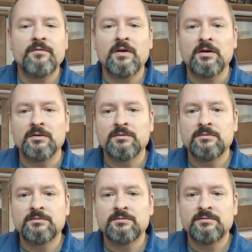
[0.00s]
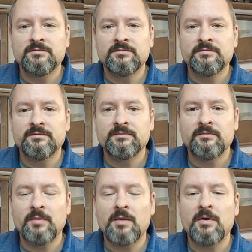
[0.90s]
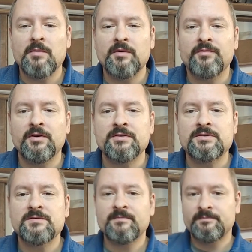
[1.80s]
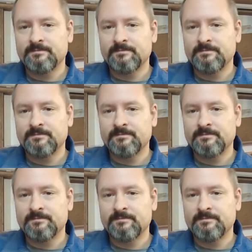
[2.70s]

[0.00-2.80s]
fun. Bye bye, my friends.